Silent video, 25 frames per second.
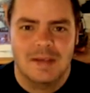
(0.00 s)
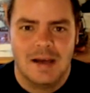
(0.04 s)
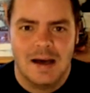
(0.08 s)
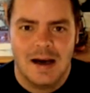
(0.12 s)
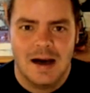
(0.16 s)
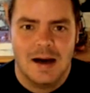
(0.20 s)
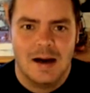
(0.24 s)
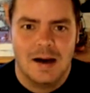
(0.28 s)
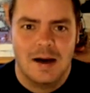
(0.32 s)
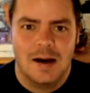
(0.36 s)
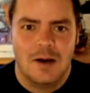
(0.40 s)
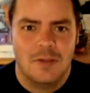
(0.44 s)

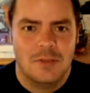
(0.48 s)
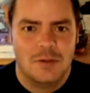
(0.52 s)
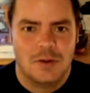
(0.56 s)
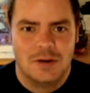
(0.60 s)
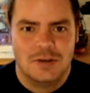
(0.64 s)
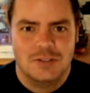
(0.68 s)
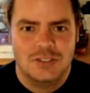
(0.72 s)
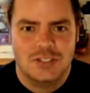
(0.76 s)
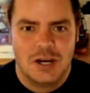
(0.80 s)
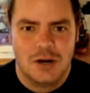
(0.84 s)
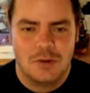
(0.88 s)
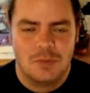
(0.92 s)
thought
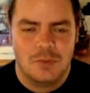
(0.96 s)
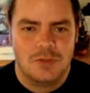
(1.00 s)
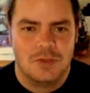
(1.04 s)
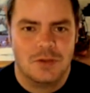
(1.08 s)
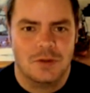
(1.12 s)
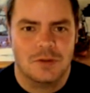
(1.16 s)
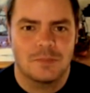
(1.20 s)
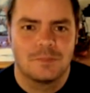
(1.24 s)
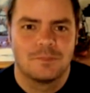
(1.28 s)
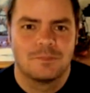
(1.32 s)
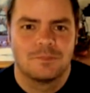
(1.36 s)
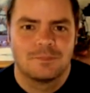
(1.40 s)
I'd share it with
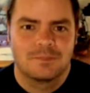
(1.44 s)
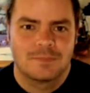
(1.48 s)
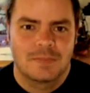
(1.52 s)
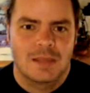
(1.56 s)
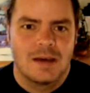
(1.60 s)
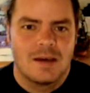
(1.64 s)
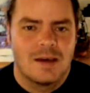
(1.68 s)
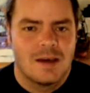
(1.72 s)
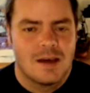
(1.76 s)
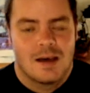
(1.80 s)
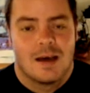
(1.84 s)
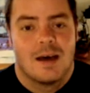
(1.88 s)
you.
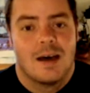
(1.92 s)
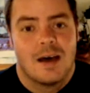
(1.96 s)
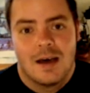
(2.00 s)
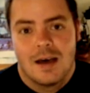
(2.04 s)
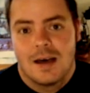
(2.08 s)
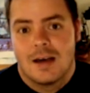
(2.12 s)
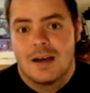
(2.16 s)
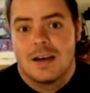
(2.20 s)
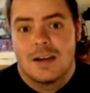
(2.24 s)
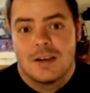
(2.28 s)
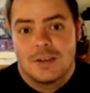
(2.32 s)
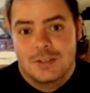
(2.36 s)

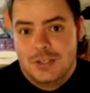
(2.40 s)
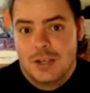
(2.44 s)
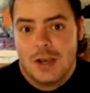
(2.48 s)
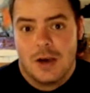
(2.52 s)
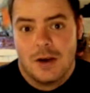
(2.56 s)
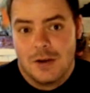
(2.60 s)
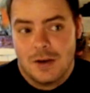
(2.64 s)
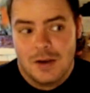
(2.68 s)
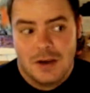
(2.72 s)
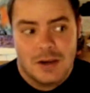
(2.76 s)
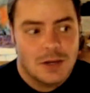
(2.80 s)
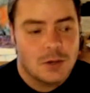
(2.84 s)

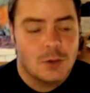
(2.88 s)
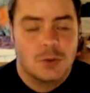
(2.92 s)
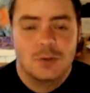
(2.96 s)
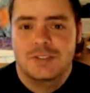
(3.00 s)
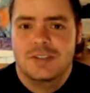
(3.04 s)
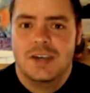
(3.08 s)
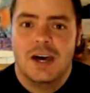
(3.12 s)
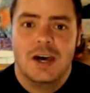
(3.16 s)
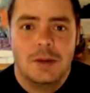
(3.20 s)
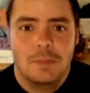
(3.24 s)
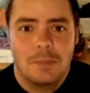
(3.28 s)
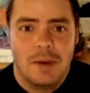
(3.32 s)
So, it all
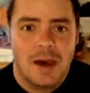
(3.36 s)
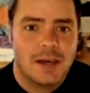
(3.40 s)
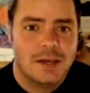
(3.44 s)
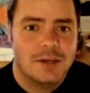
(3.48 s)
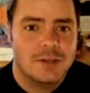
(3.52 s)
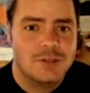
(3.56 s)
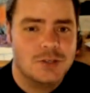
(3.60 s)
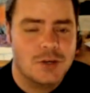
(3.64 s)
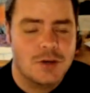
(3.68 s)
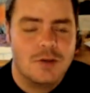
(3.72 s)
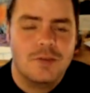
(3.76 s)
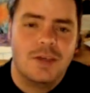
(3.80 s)
started back
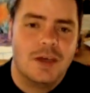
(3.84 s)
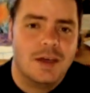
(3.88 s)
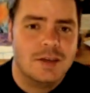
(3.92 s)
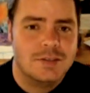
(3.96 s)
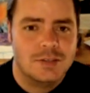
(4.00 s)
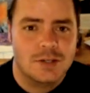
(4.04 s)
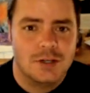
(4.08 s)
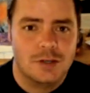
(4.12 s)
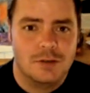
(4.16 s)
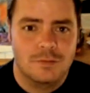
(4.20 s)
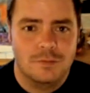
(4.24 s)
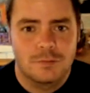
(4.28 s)
in
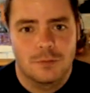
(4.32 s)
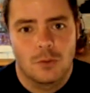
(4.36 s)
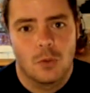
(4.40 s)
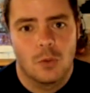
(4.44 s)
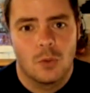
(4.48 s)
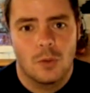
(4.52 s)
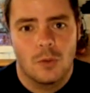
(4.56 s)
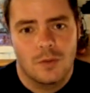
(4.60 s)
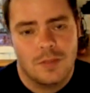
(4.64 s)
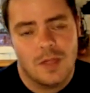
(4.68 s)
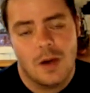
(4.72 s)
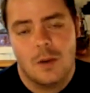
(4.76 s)

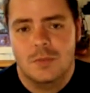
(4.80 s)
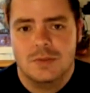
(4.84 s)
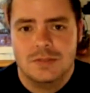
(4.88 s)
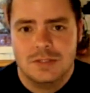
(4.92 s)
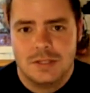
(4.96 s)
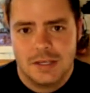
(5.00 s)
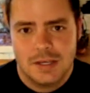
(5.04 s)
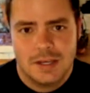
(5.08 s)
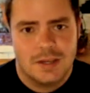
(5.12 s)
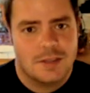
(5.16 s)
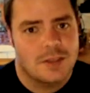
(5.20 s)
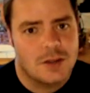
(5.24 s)
2004. That was
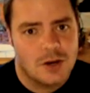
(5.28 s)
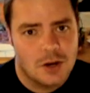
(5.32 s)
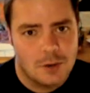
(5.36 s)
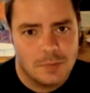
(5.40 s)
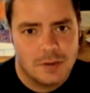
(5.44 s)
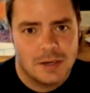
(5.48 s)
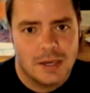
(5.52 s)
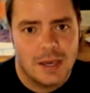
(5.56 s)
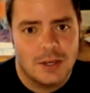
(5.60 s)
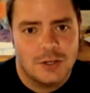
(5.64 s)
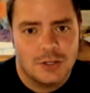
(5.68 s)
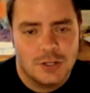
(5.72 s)
the year that I
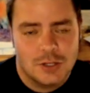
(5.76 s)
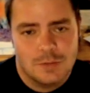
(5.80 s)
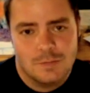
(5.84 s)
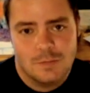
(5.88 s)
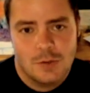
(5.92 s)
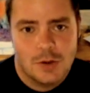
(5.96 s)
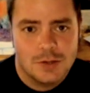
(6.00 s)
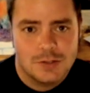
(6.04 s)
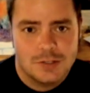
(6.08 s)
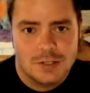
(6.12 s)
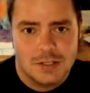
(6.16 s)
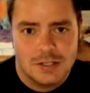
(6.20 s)
began
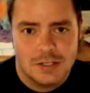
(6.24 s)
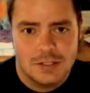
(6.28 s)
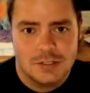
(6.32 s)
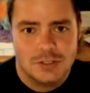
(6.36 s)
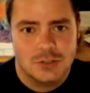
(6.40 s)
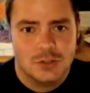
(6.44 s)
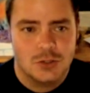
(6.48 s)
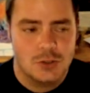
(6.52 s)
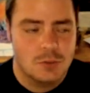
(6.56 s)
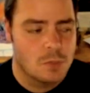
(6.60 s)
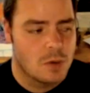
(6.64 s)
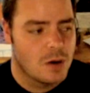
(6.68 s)
university
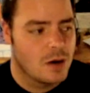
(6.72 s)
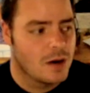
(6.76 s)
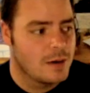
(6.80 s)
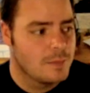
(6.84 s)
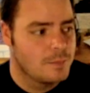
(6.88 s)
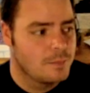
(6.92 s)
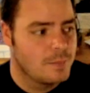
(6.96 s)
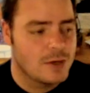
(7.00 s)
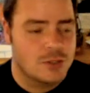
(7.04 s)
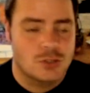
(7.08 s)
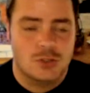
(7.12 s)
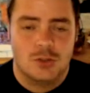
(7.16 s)
to do my
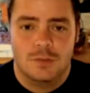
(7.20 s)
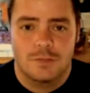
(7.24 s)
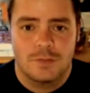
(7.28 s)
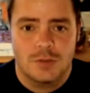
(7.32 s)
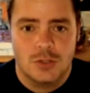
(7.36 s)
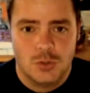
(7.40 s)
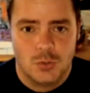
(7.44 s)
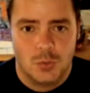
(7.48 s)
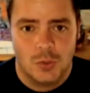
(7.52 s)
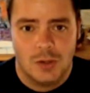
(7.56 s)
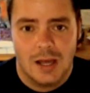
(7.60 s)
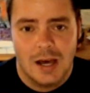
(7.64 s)
Bachelor of
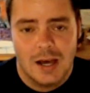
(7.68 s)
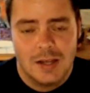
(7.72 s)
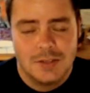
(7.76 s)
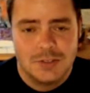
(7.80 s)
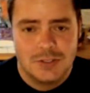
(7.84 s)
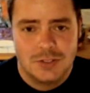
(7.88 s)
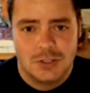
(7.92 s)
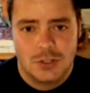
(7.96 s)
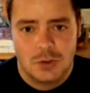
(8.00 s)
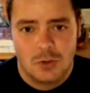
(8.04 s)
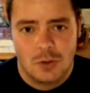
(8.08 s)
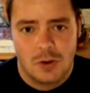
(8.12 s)
Visual
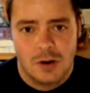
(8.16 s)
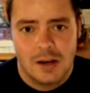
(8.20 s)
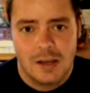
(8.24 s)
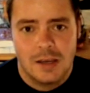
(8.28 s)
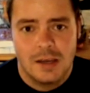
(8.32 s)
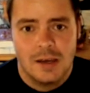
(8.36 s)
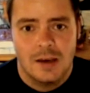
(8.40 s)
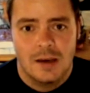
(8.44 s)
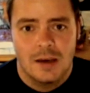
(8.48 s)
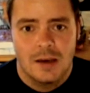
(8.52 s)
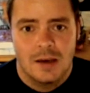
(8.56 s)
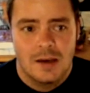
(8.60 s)
Arts degree.